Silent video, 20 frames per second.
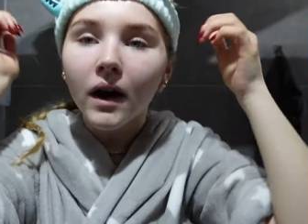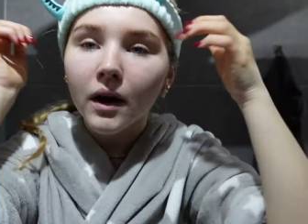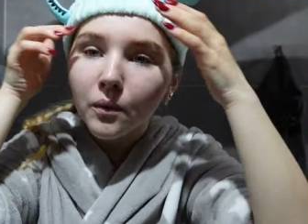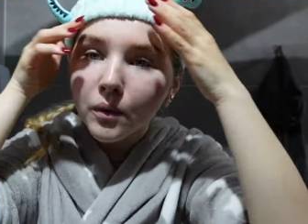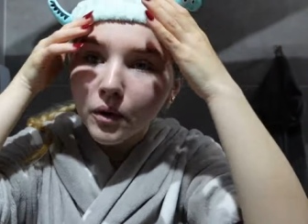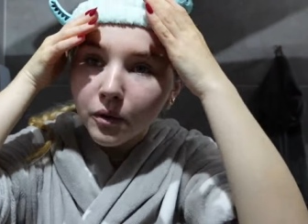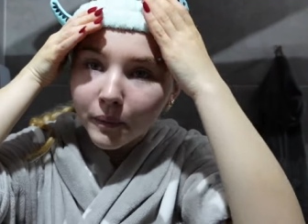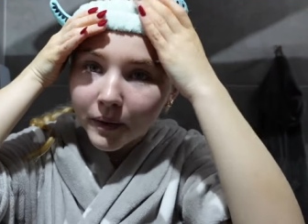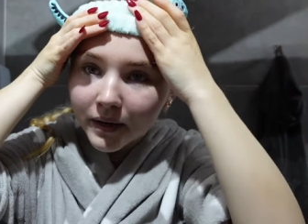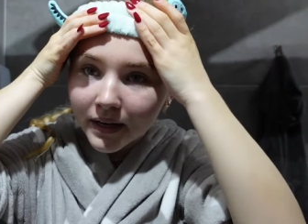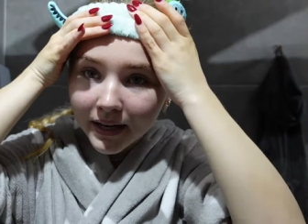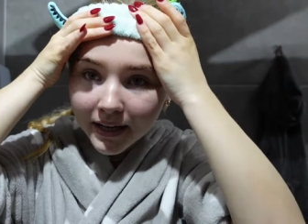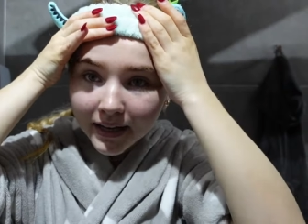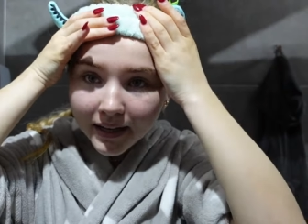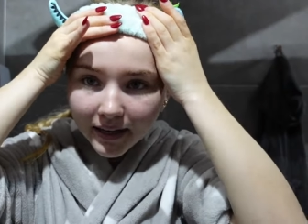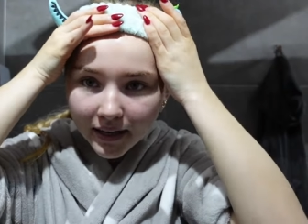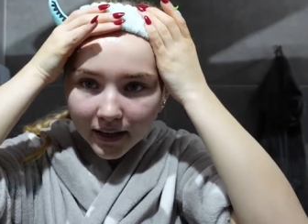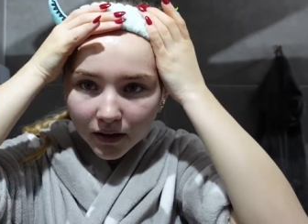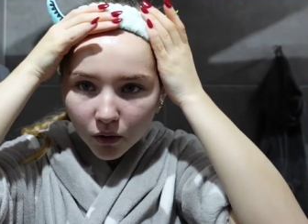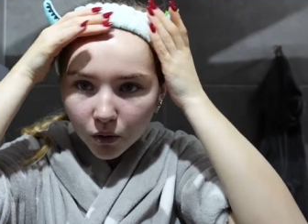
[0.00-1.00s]
I will be
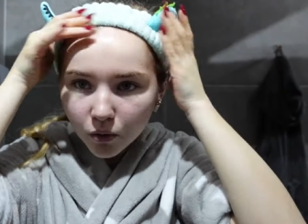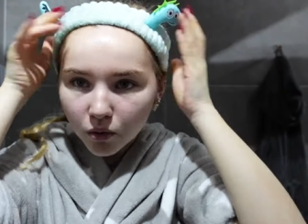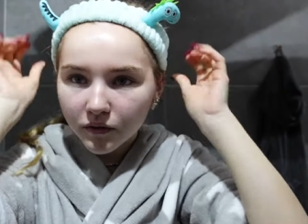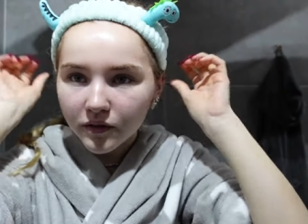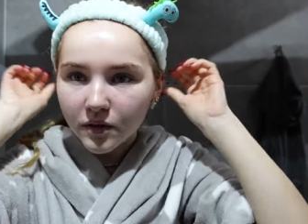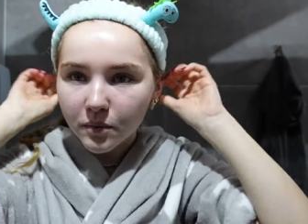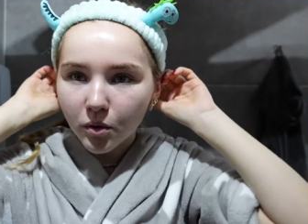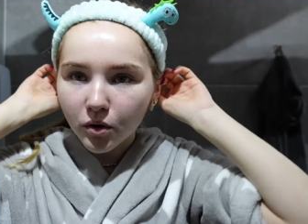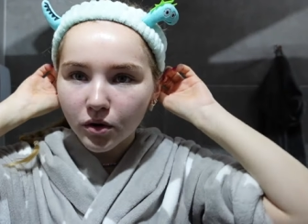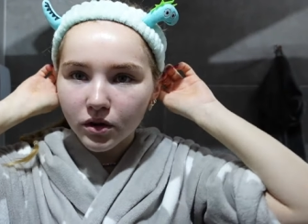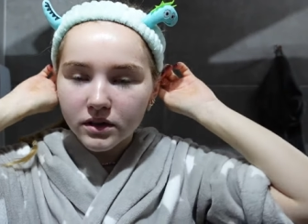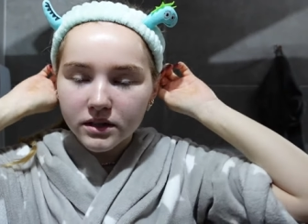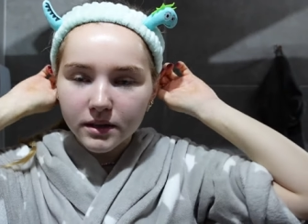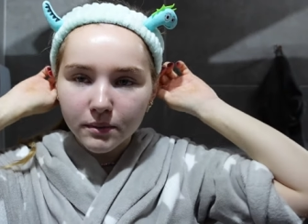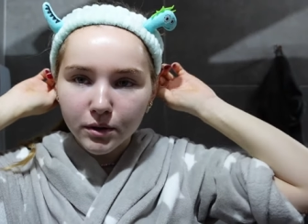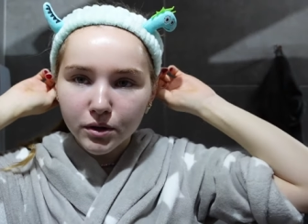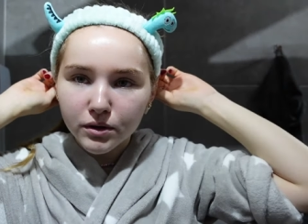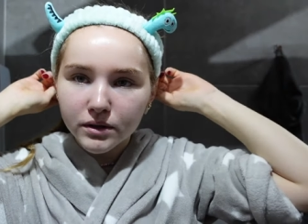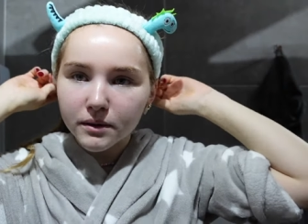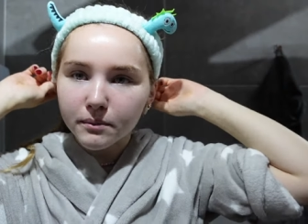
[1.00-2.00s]
linking all of the products
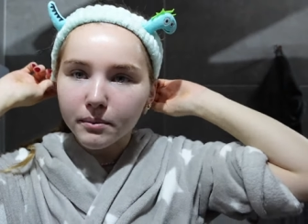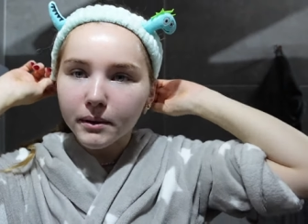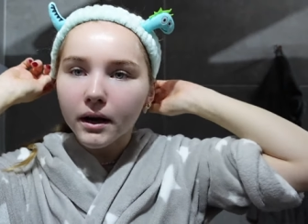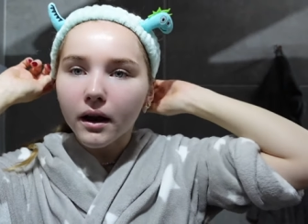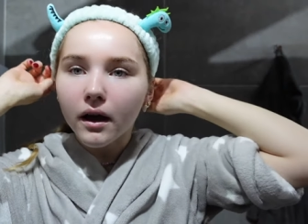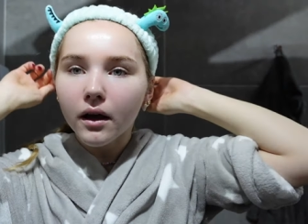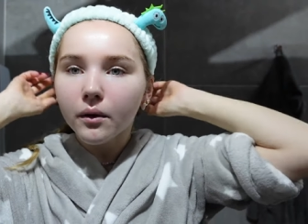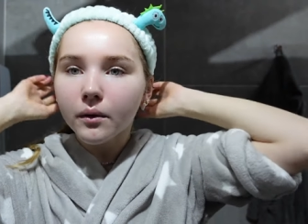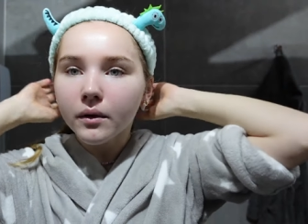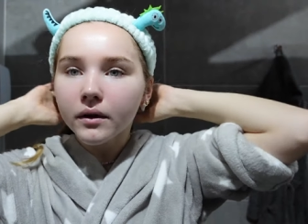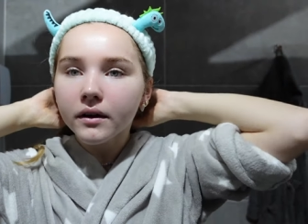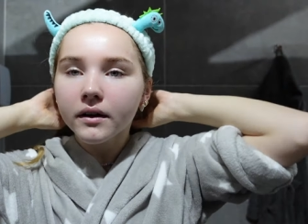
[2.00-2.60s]
I'm using below.